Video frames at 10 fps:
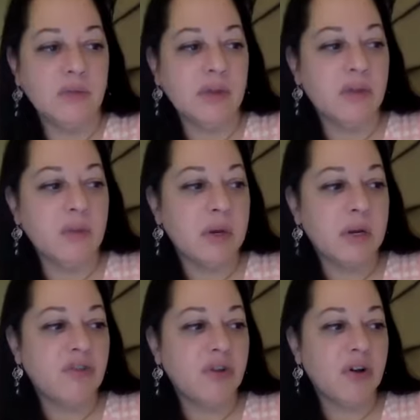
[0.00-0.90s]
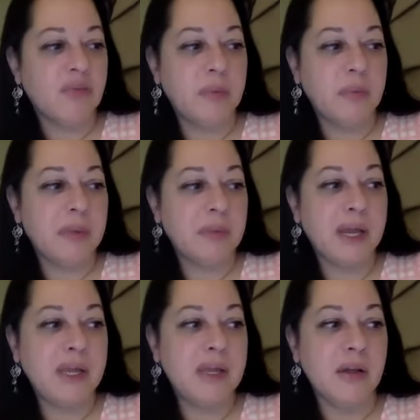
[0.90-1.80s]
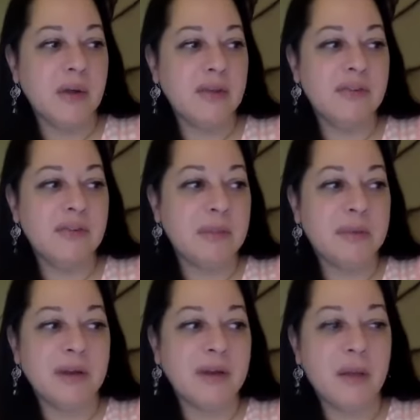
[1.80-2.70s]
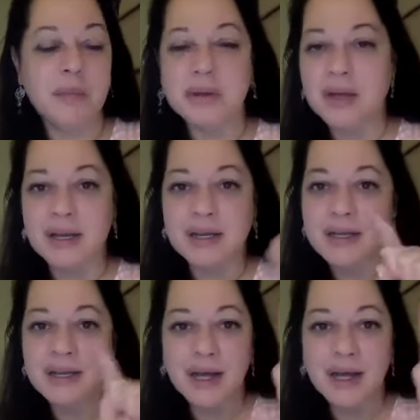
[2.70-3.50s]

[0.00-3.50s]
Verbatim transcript: really the one in charge, but man, my ego has stepped in, up and gone.